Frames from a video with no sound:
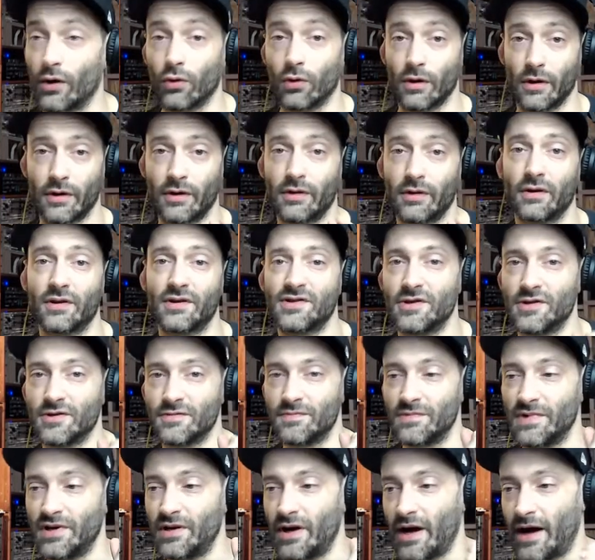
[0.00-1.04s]
org, excuse
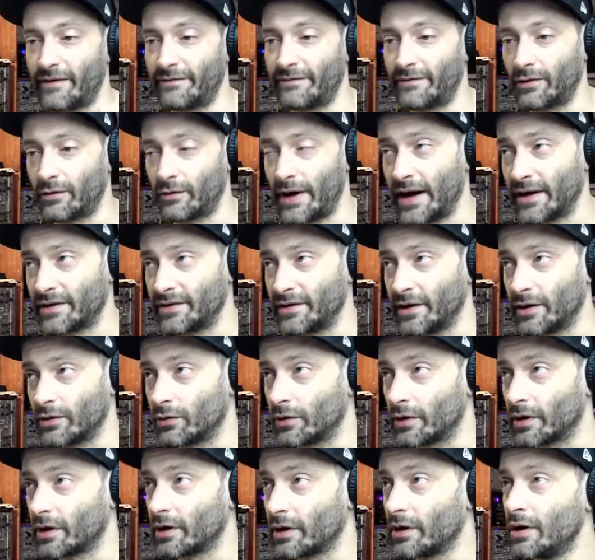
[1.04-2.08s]
me, afrorack dot
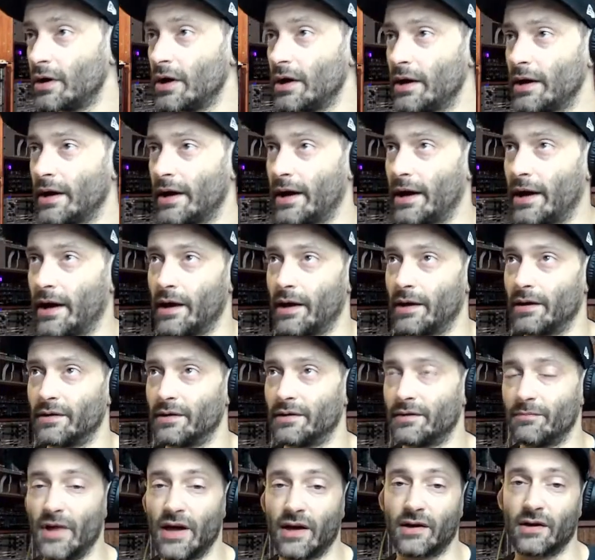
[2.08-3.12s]
org,
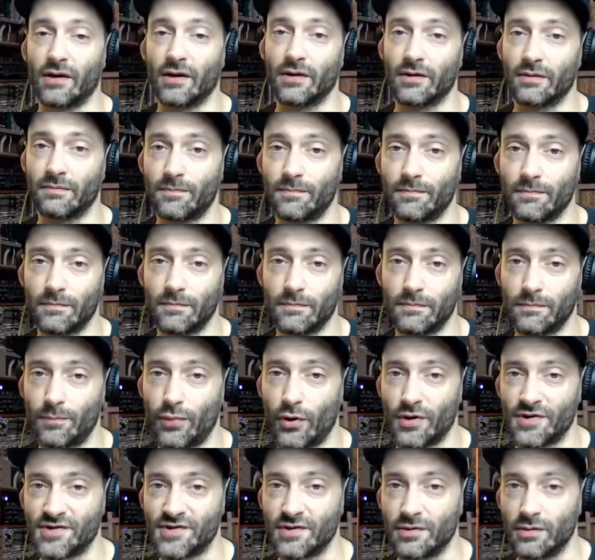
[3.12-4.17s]
and make a
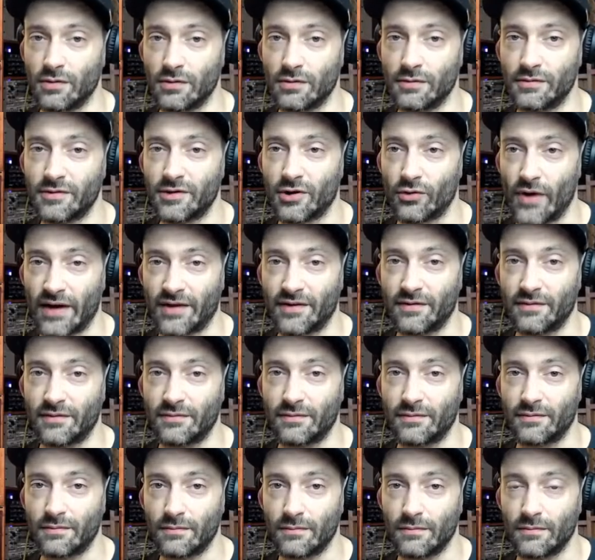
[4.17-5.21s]
personal direct
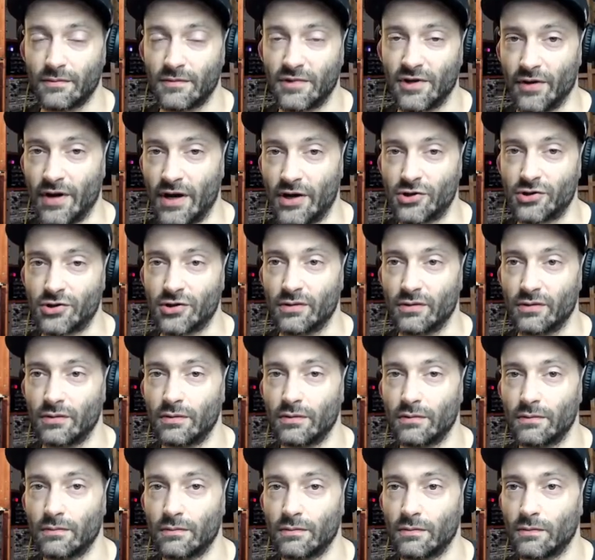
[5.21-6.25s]
donation
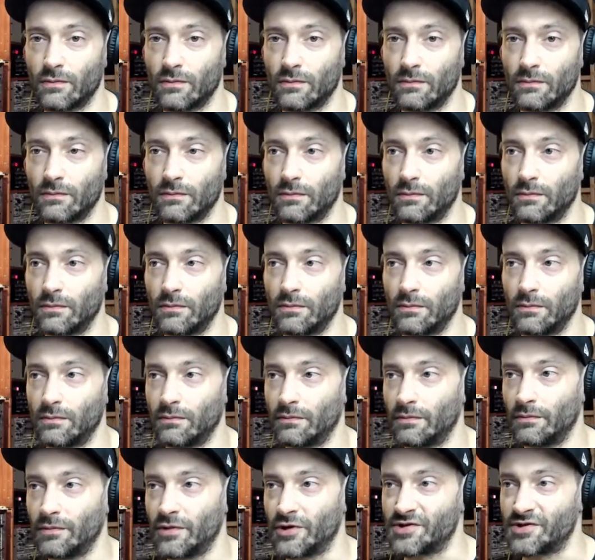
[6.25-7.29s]

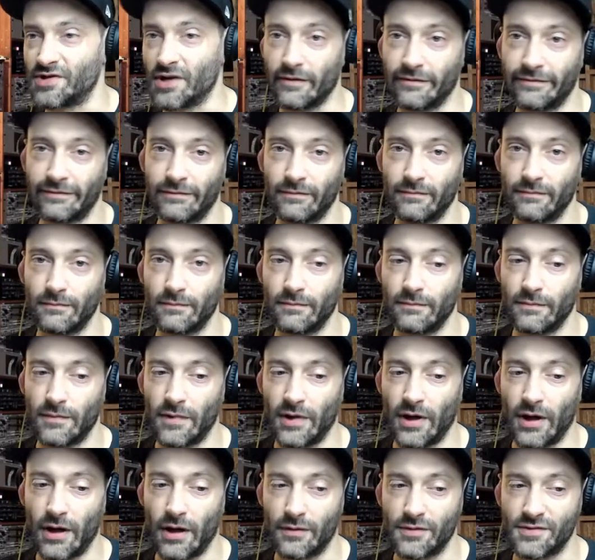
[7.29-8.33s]
yourself.
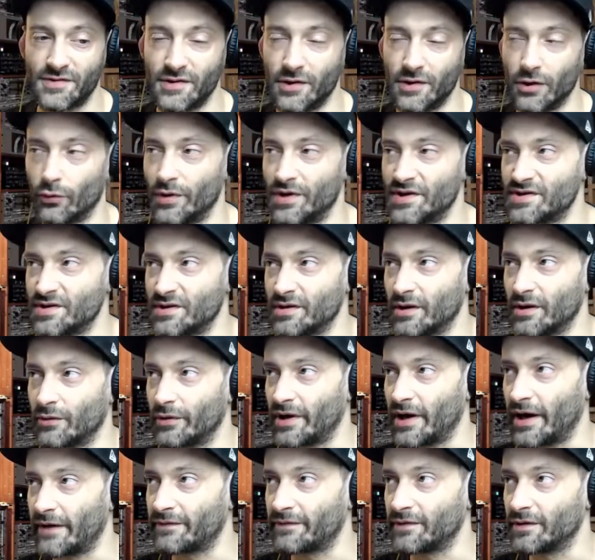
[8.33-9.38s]
Uh, there's no reason that
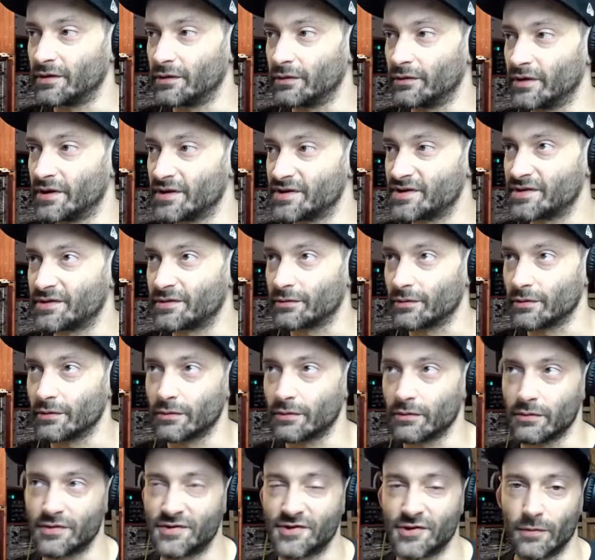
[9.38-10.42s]
we have to do this
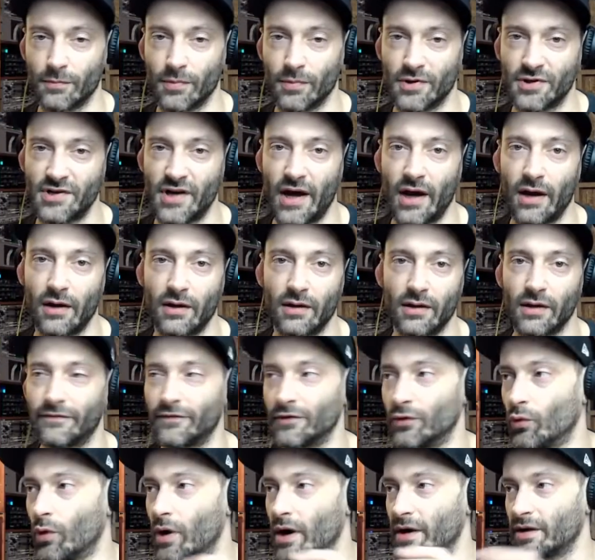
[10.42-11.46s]
through Super Chat. If
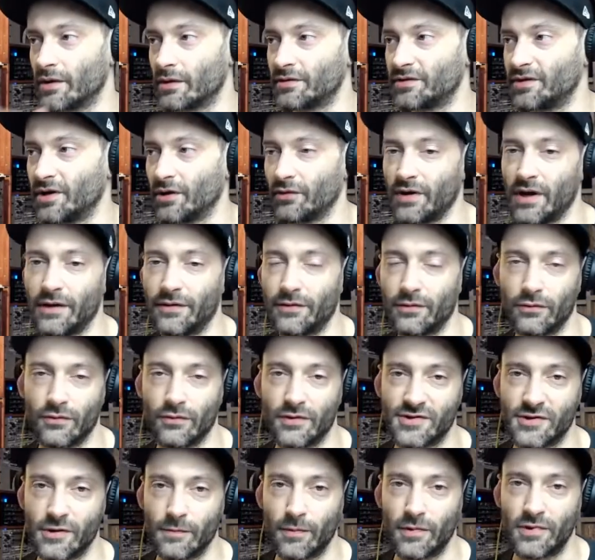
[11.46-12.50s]
you want to donate through the
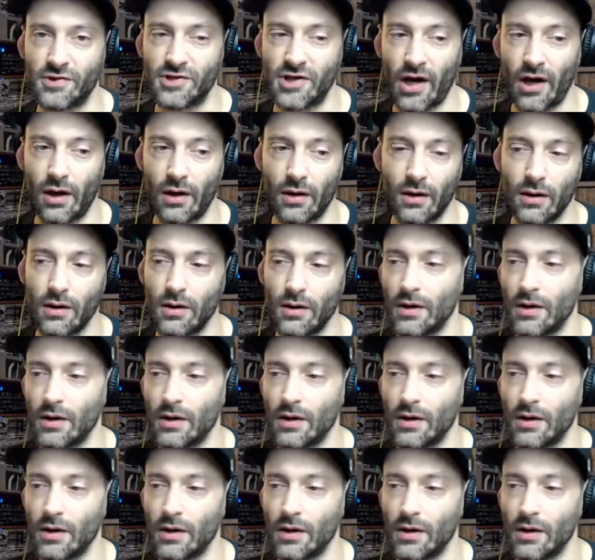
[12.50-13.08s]
Super Chat,